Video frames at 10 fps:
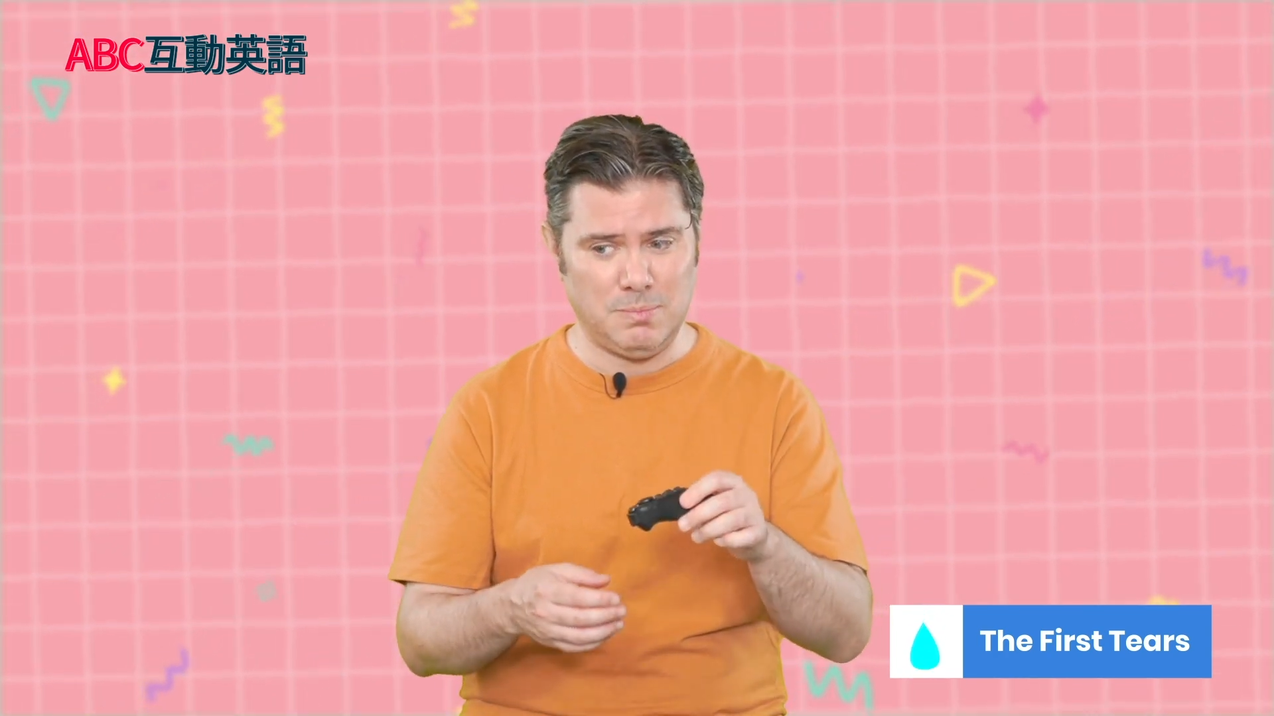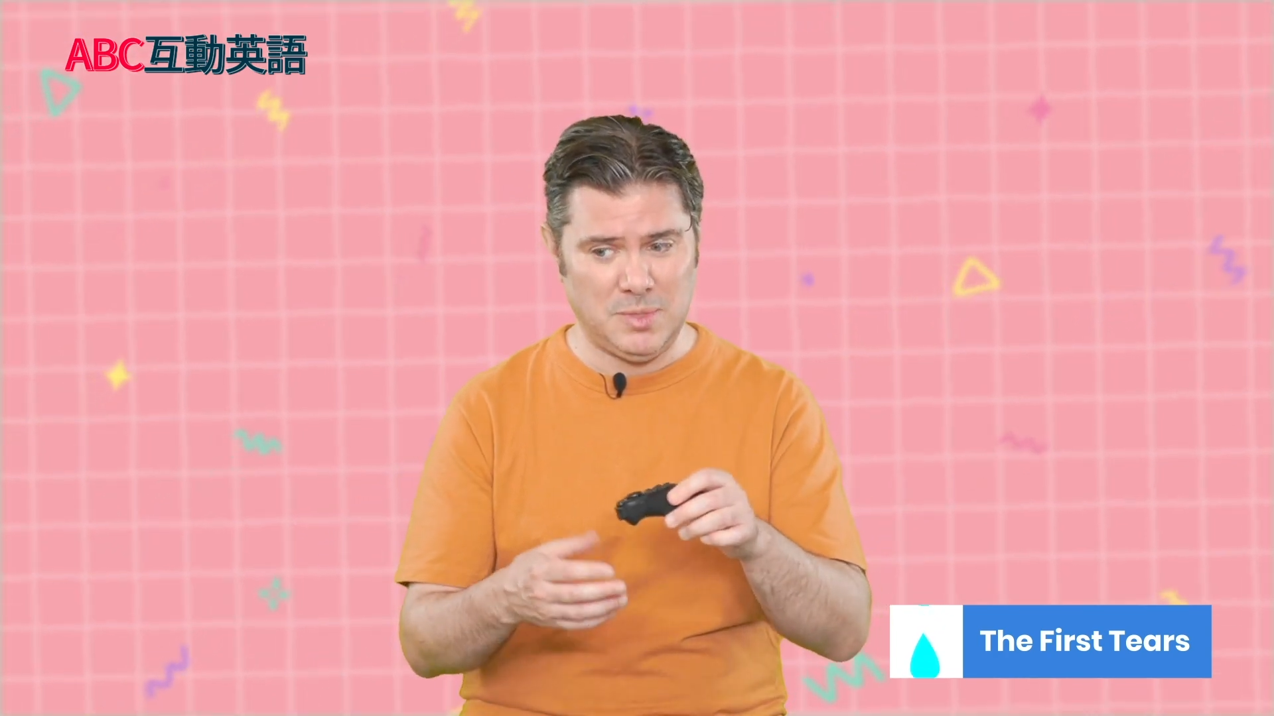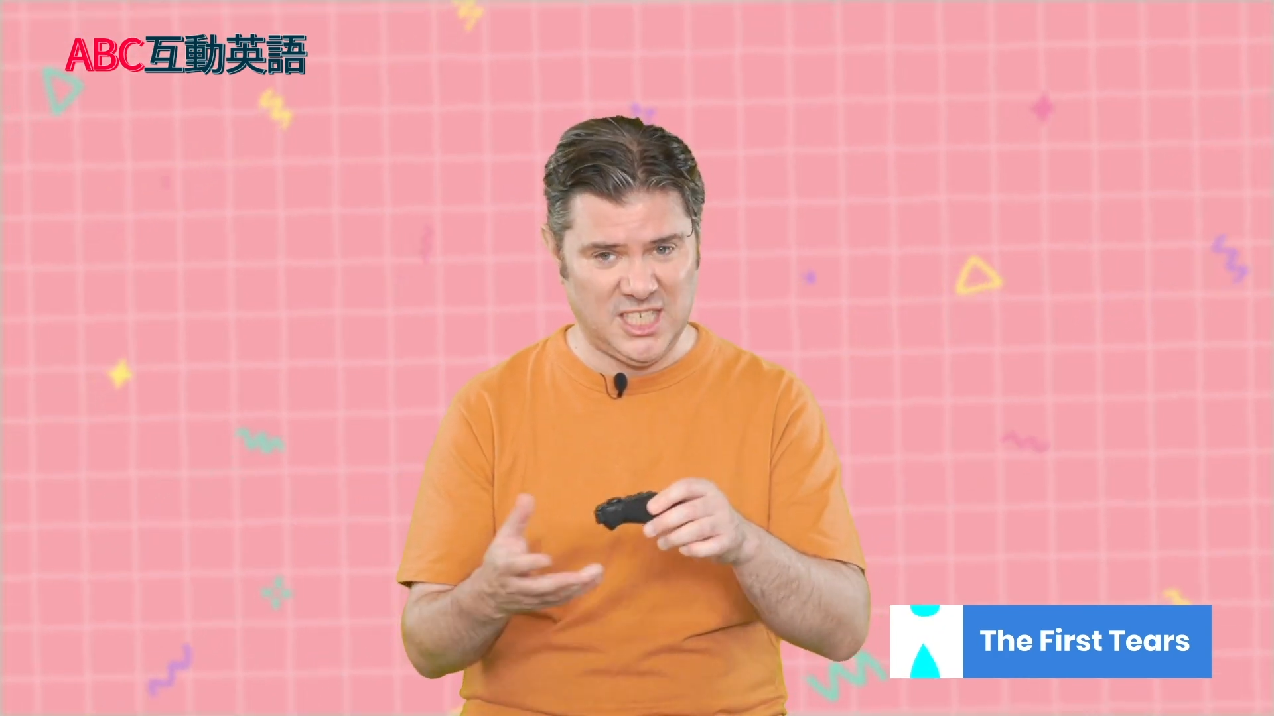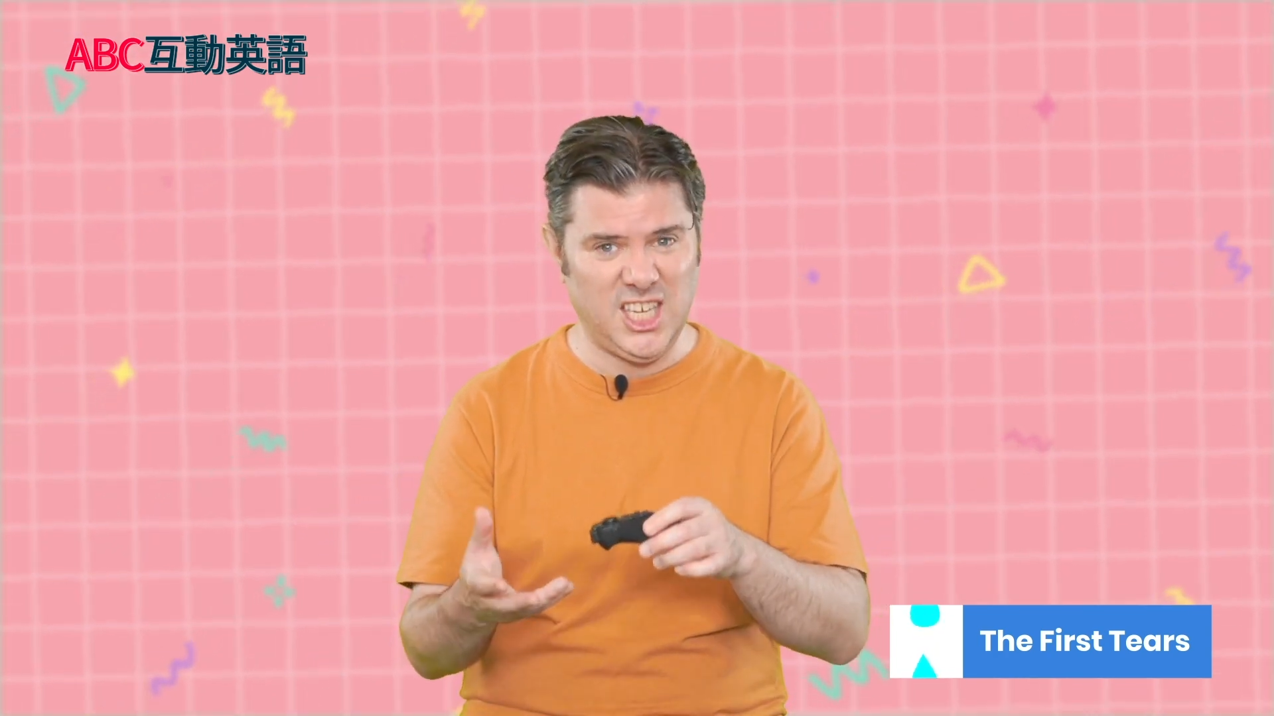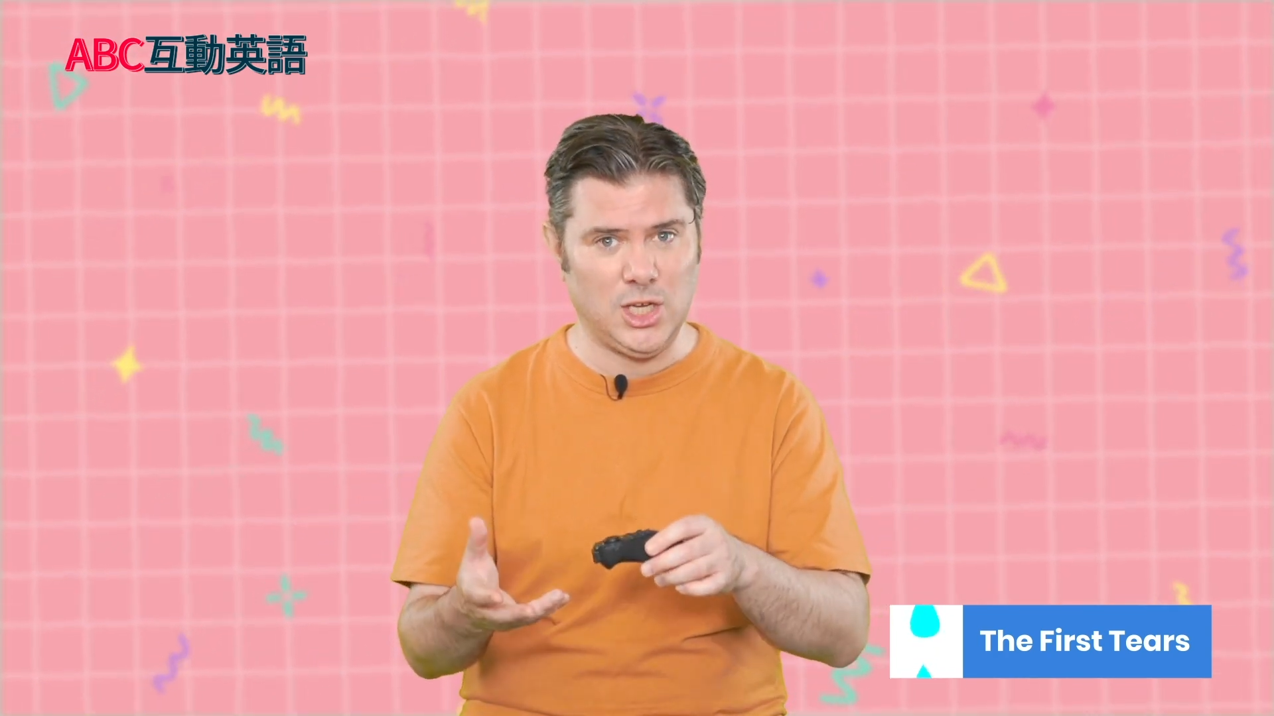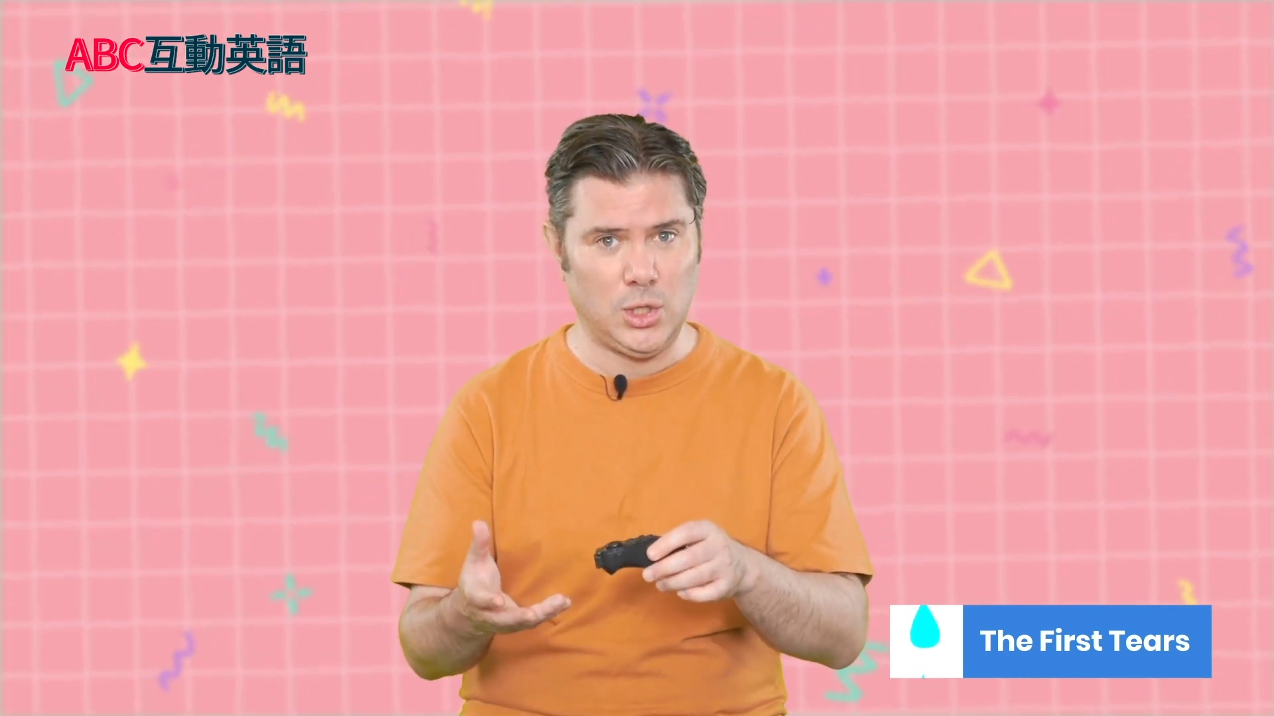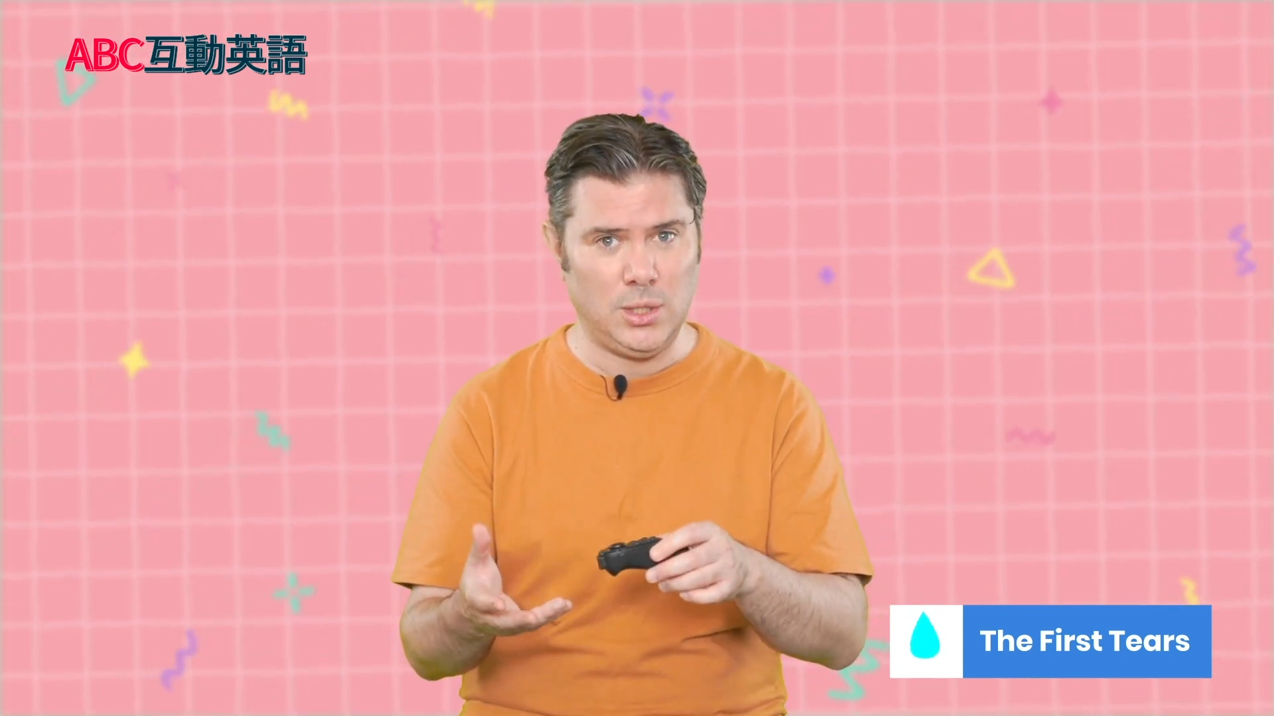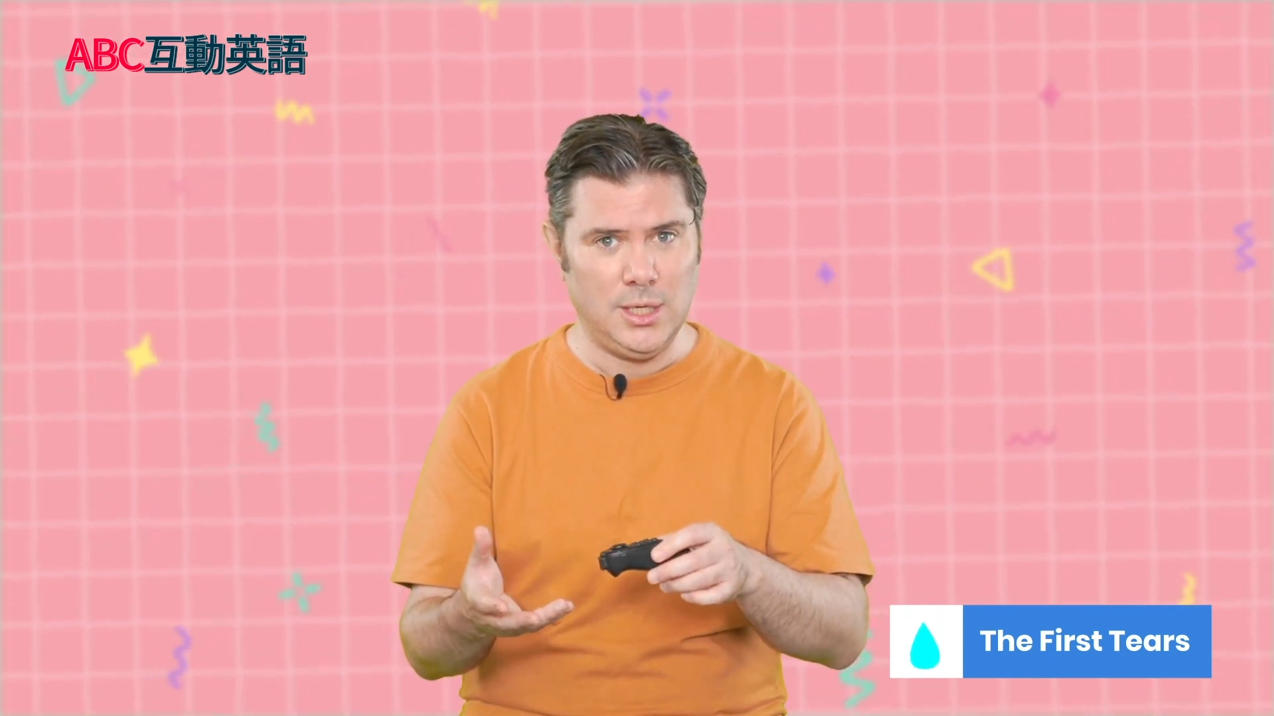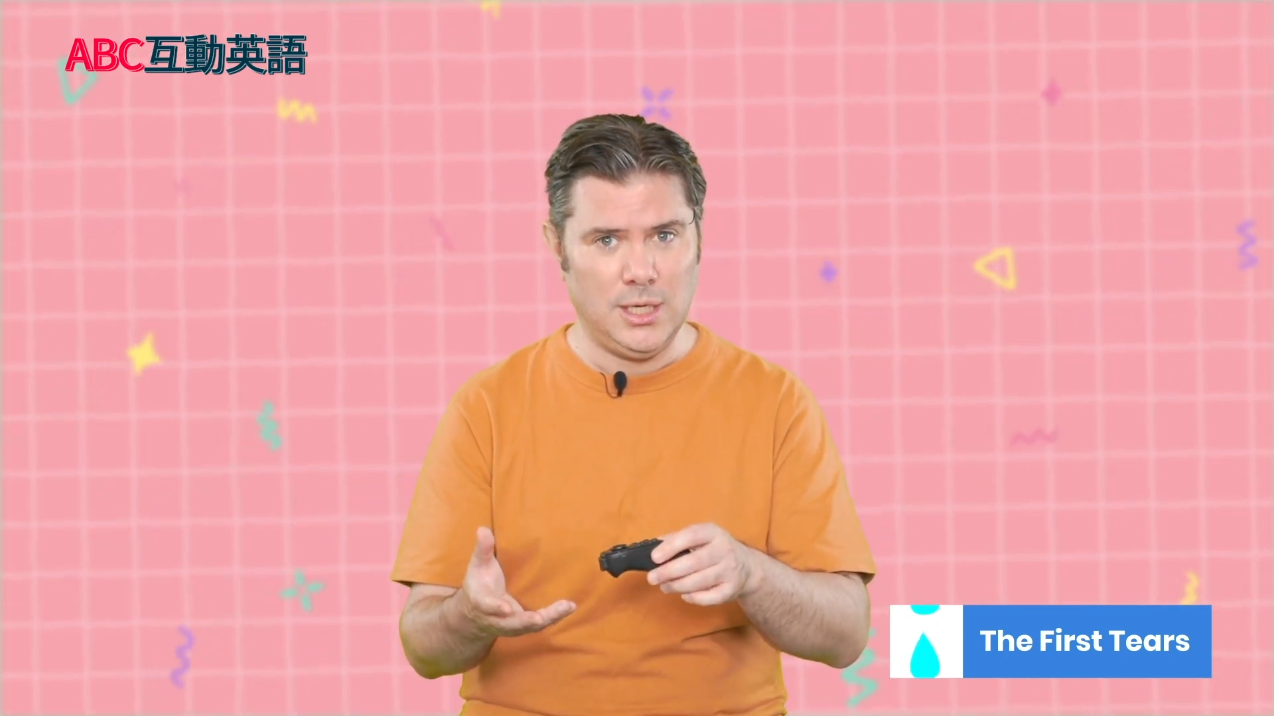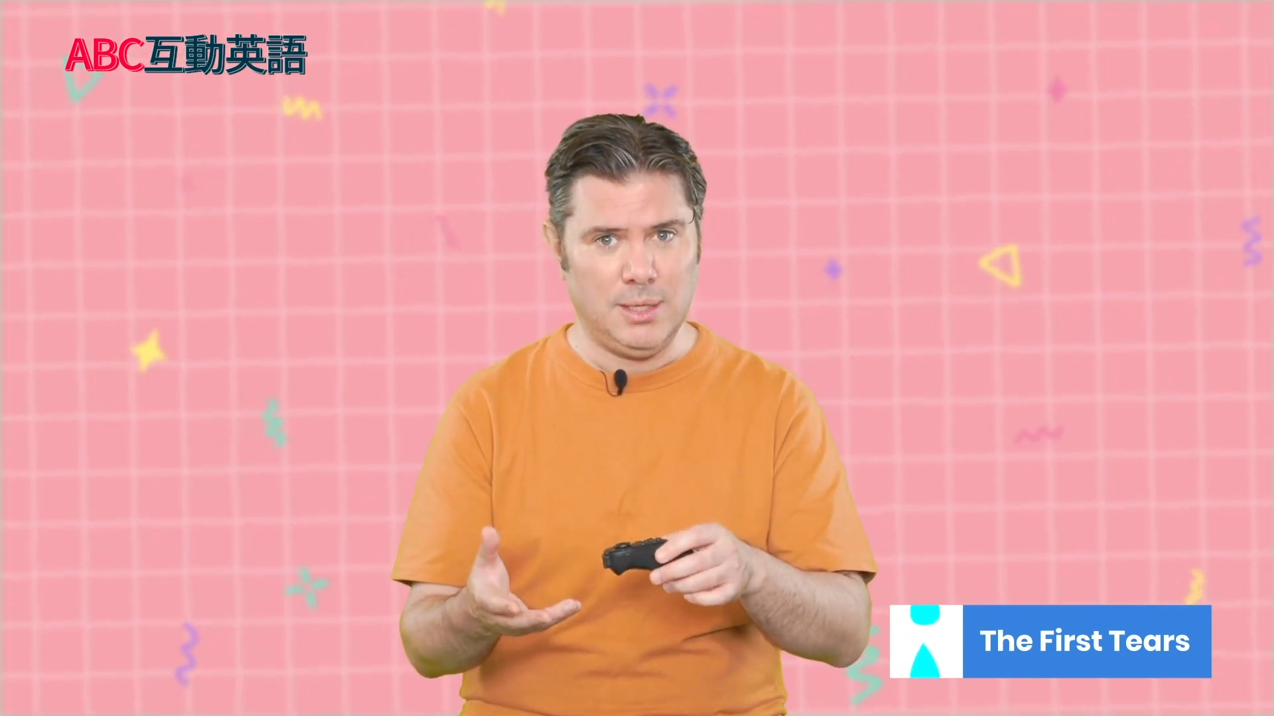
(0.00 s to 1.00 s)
seal